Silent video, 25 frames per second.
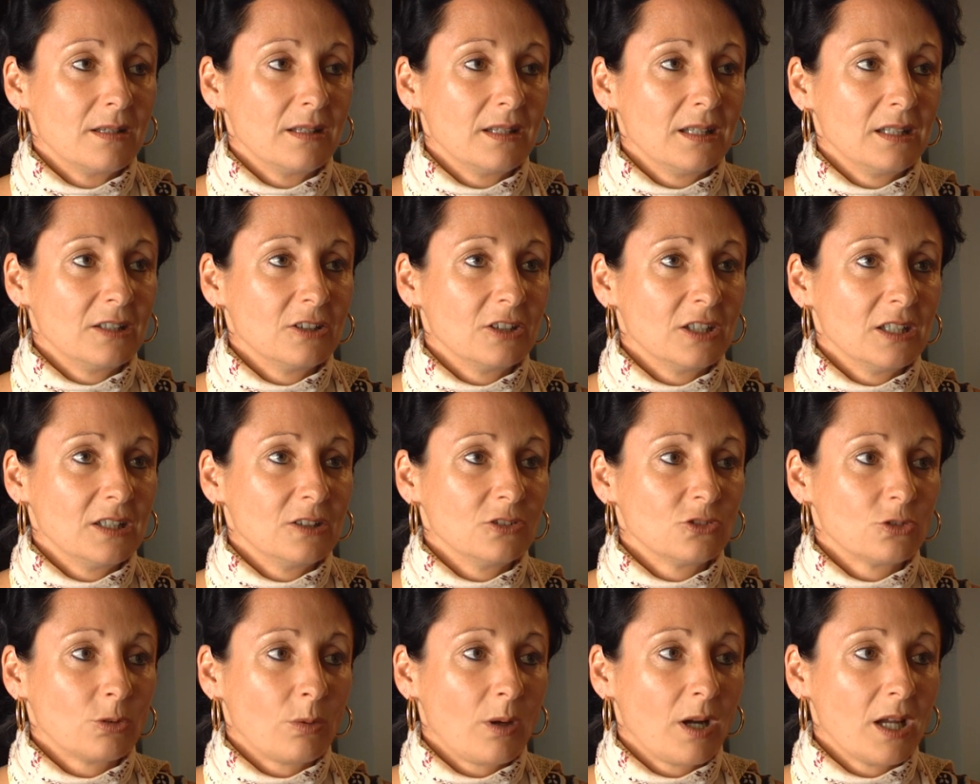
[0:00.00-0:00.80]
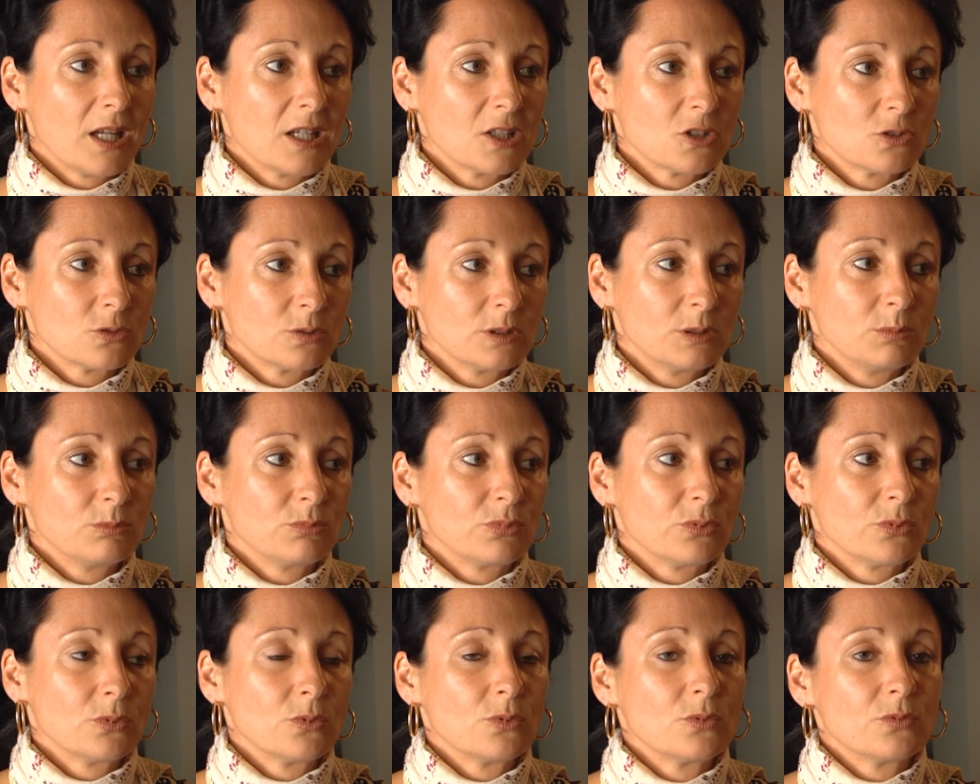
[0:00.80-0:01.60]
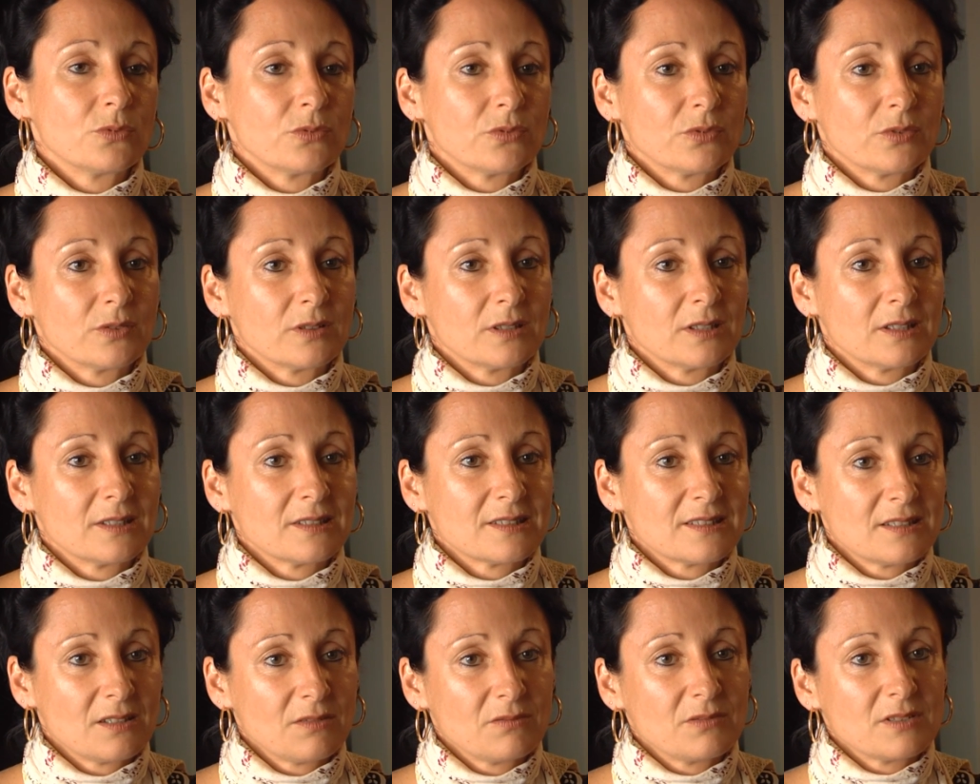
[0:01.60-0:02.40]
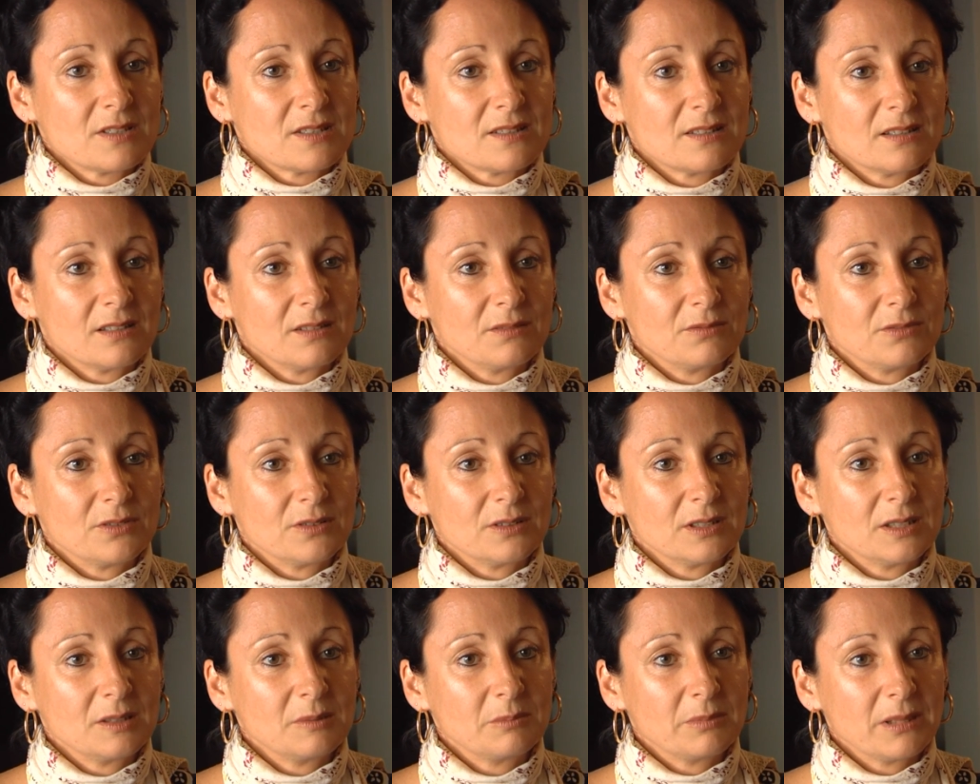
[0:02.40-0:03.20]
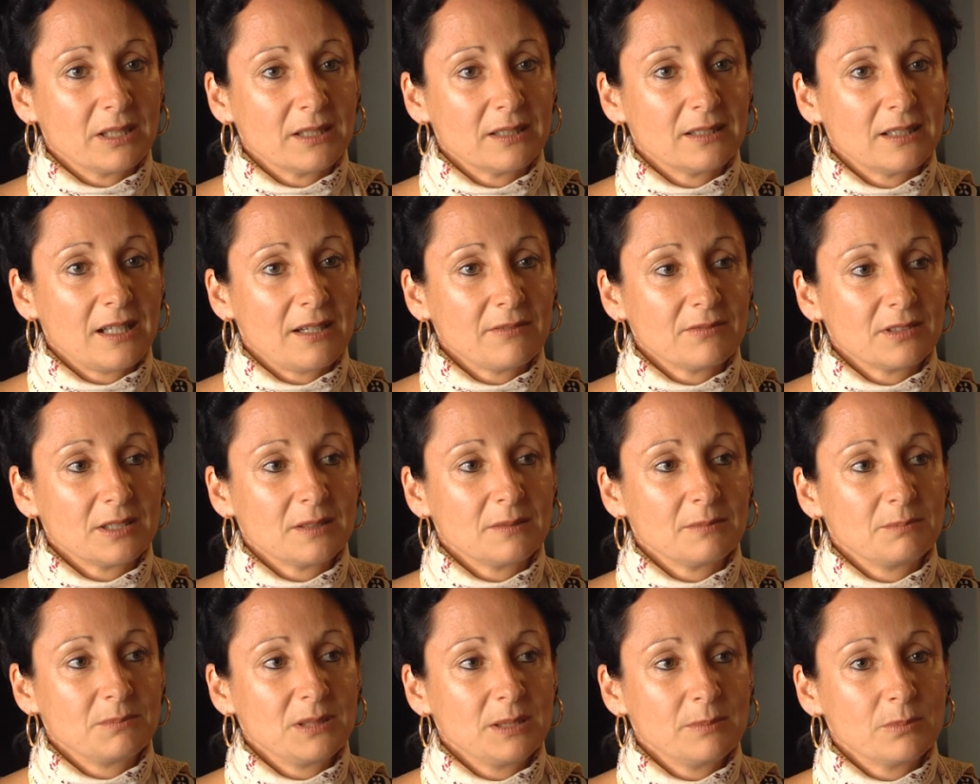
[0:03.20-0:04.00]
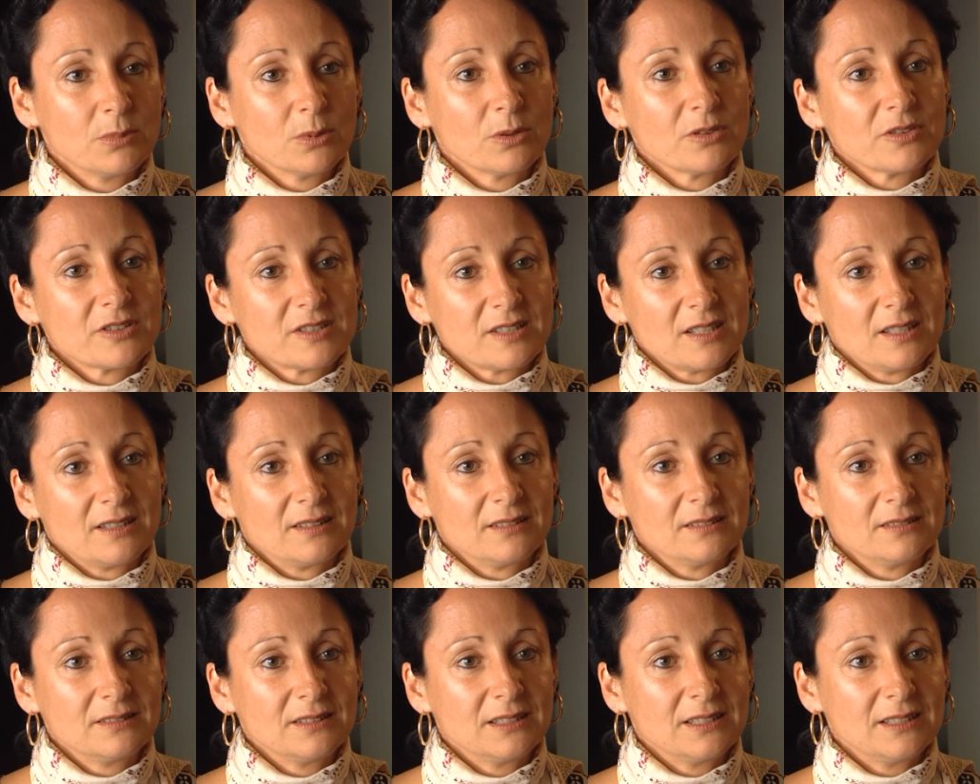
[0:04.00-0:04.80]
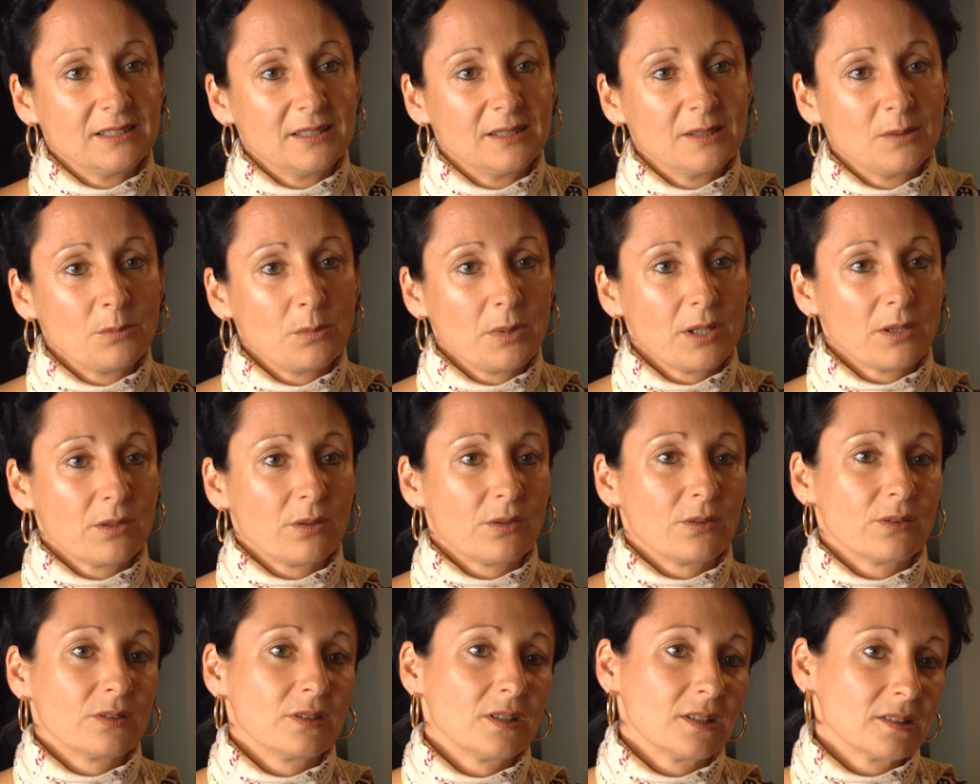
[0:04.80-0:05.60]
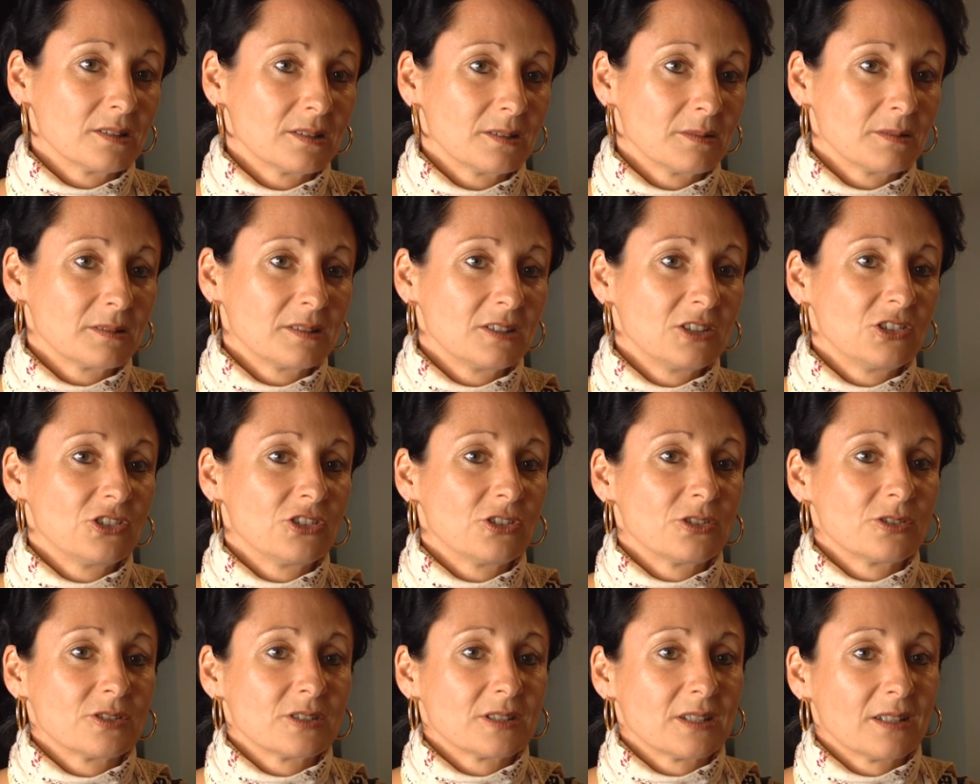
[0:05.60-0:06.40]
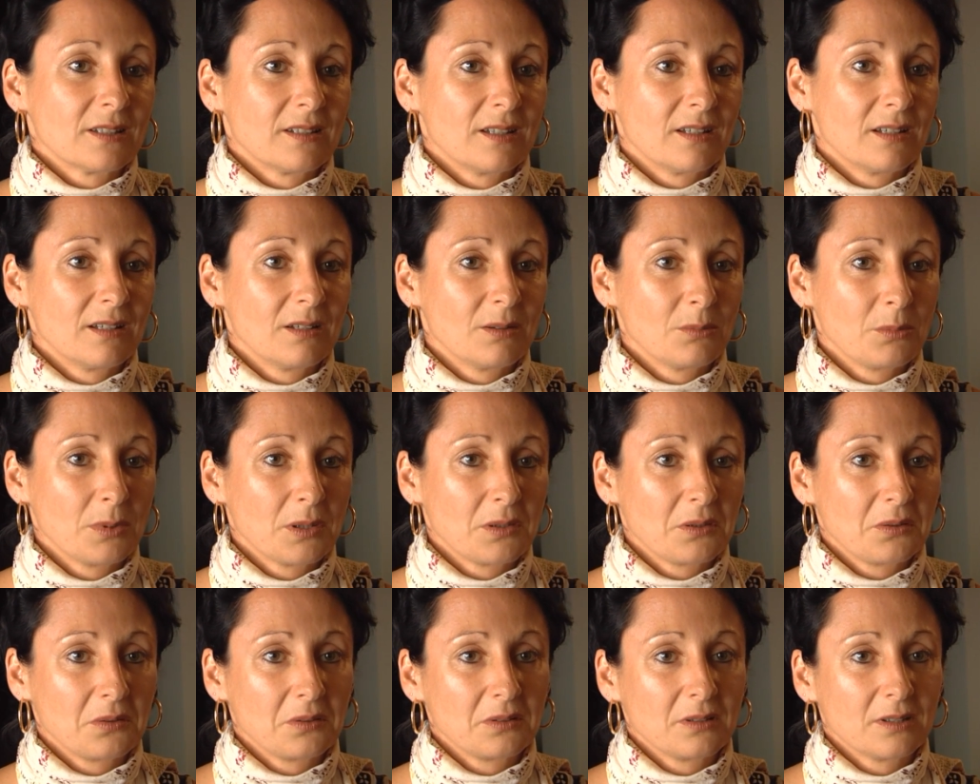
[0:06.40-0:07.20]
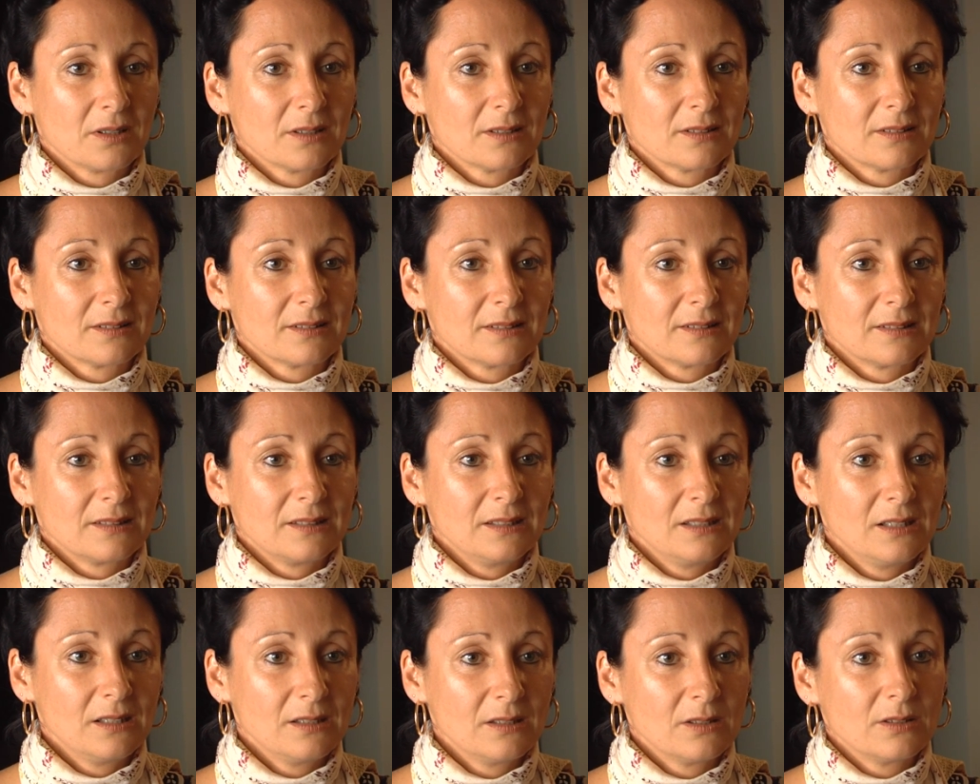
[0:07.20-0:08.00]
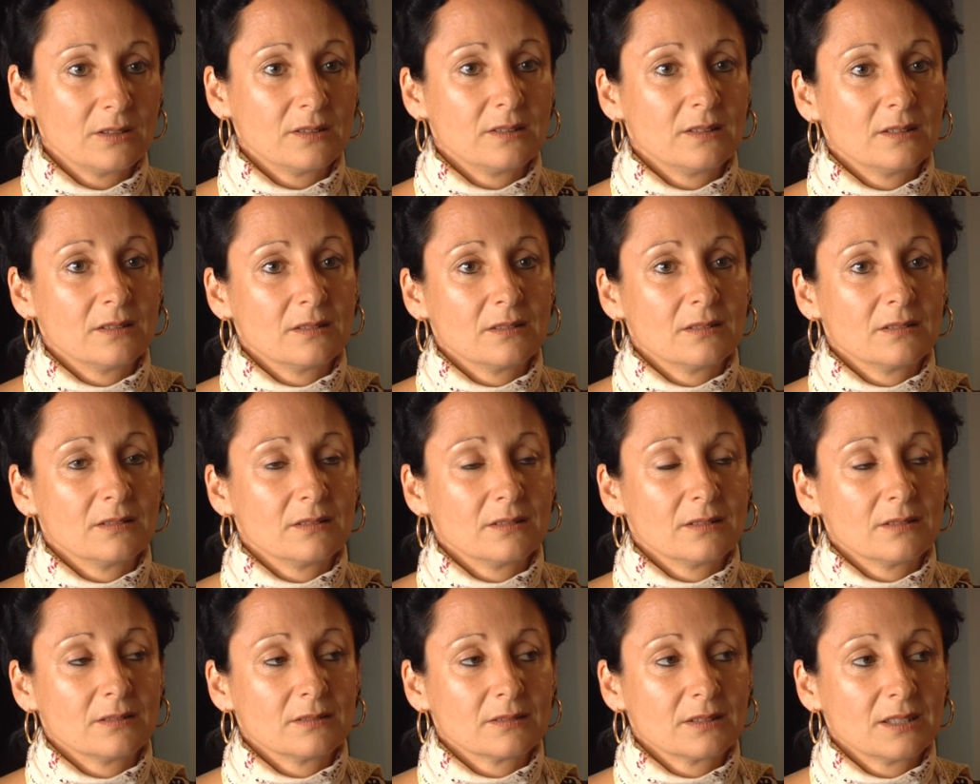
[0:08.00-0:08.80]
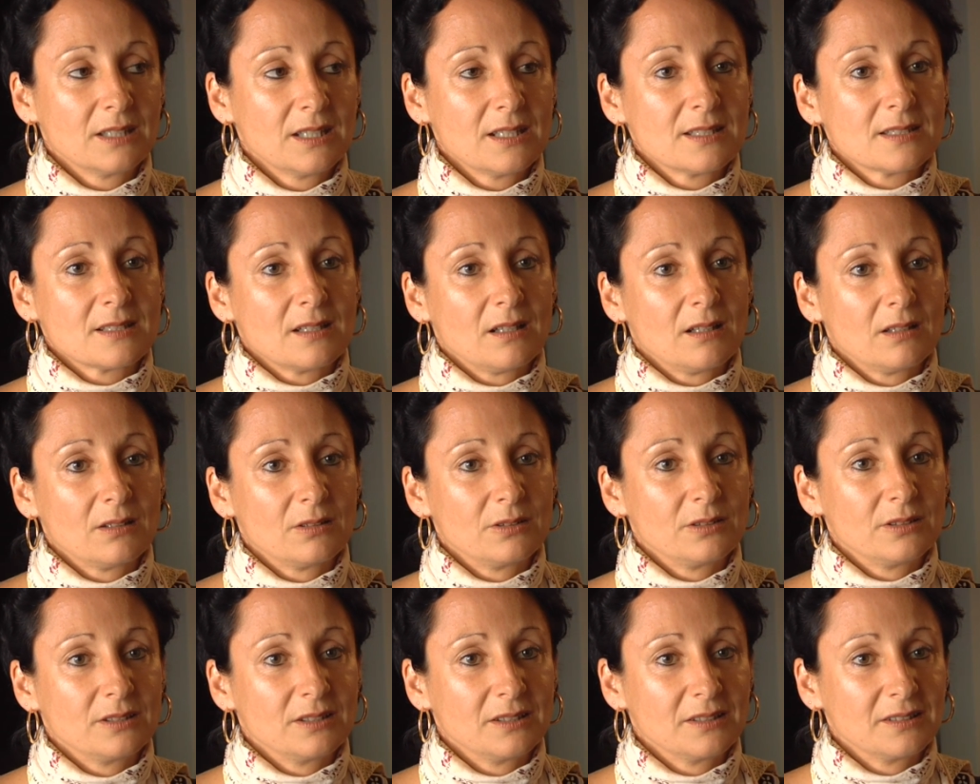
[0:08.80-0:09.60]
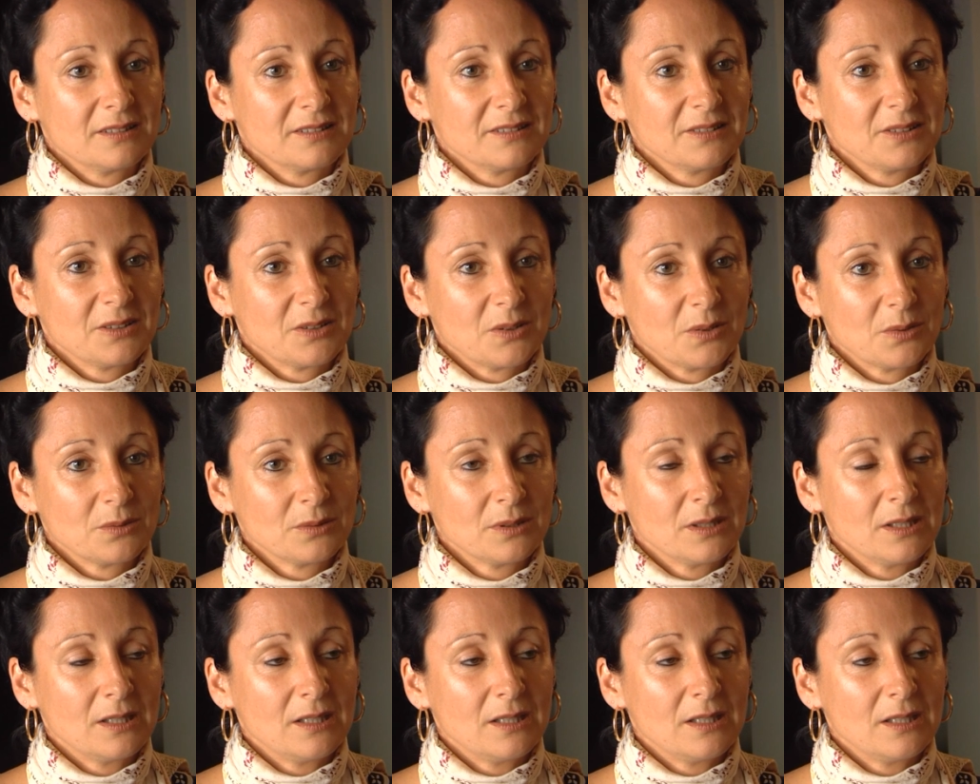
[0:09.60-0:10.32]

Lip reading: in trying to improve the service delivery by having people say whether or not the teachers are there, whether or not the kids are learning, you know,